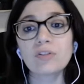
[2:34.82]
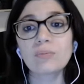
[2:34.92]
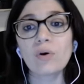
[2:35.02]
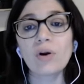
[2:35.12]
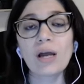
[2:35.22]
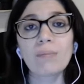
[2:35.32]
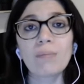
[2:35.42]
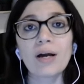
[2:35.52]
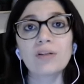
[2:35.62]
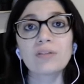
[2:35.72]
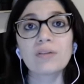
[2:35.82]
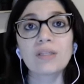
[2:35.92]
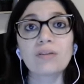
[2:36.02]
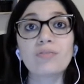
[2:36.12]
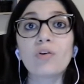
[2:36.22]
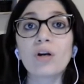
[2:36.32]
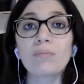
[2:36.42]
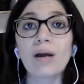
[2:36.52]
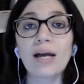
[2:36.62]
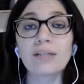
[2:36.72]
more about the
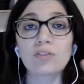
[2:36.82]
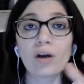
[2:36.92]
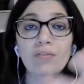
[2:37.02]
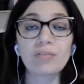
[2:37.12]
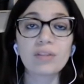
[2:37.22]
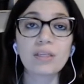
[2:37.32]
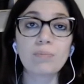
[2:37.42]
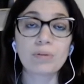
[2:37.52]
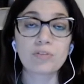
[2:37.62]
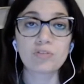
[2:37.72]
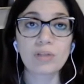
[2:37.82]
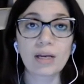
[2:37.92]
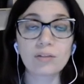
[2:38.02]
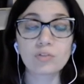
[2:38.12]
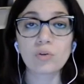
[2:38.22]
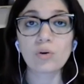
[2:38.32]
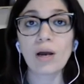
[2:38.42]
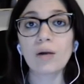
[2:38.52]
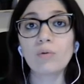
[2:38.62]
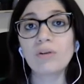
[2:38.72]
format of the pitch deck. So
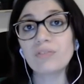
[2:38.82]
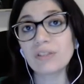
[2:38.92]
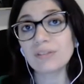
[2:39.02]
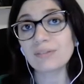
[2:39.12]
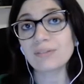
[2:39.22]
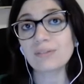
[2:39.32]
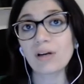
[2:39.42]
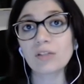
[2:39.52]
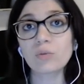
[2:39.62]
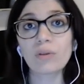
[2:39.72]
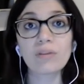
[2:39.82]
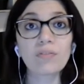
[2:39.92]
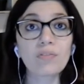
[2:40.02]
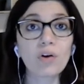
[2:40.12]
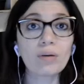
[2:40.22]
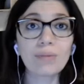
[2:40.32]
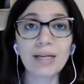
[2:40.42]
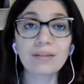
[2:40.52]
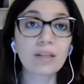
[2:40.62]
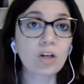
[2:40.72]
I will first start with the
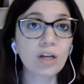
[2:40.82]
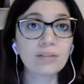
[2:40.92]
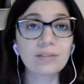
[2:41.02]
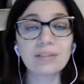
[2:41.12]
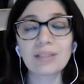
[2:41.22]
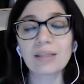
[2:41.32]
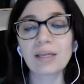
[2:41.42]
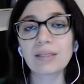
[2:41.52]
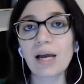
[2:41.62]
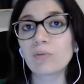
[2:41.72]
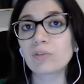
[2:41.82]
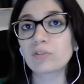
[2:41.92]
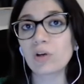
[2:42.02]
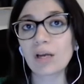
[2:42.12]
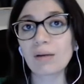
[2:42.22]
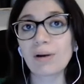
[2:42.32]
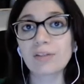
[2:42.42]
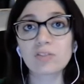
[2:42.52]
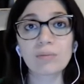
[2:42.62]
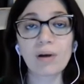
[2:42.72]
format, the content, and then I will talk
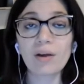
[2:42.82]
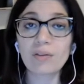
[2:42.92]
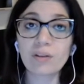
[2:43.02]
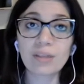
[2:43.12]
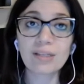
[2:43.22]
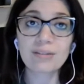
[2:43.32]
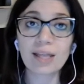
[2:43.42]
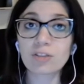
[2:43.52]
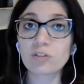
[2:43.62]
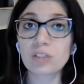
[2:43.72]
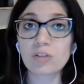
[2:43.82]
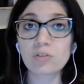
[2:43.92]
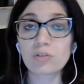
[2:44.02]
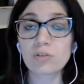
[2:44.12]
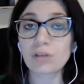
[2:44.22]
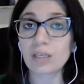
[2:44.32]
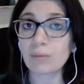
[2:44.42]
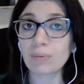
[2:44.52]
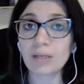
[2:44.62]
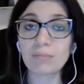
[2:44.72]
about some other things that you need to
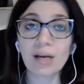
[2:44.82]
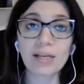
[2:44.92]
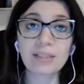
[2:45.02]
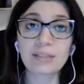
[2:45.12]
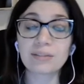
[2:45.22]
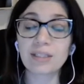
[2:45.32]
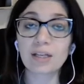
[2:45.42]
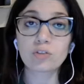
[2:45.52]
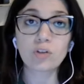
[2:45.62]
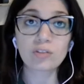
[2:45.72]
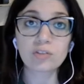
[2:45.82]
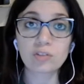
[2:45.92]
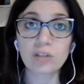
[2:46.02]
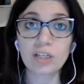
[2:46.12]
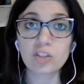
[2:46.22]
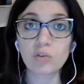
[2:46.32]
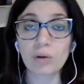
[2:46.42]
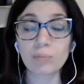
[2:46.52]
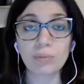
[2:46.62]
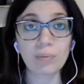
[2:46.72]
keep in mind and take into consideration
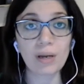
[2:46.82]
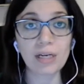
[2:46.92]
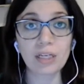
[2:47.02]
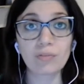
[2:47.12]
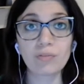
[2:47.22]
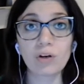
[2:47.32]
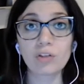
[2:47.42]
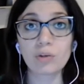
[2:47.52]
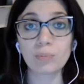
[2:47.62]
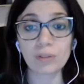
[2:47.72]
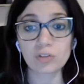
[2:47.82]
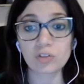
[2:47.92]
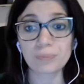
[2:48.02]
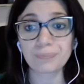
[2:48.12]
when preparing for your pitch.